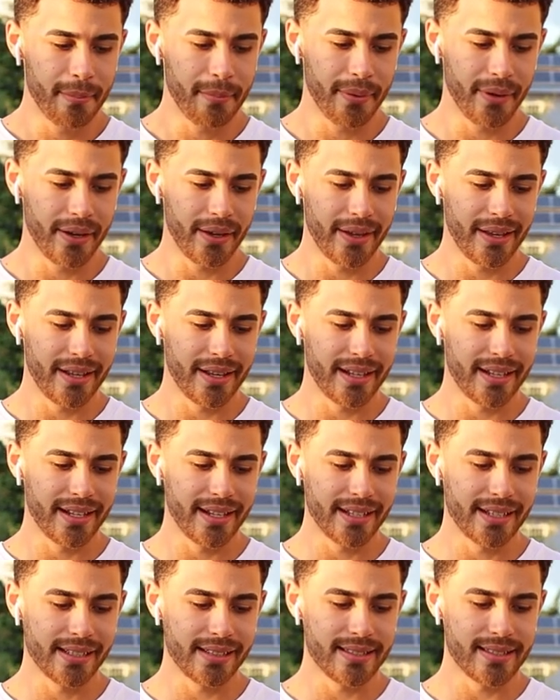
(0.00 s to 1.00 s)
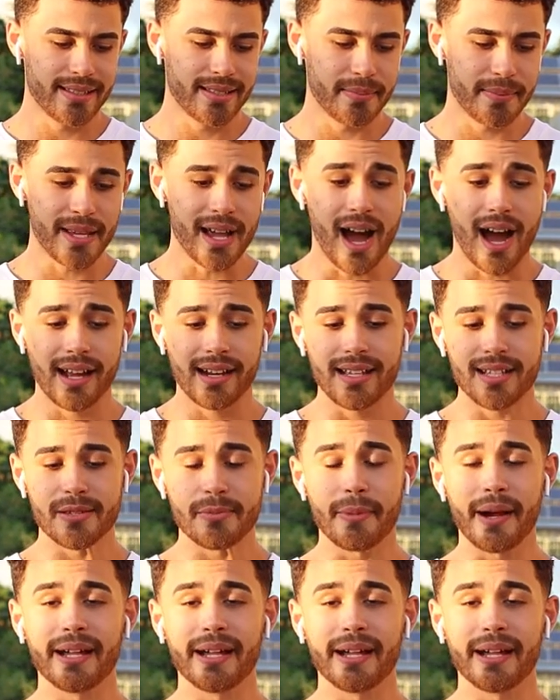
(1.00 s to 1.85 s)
But to be honest,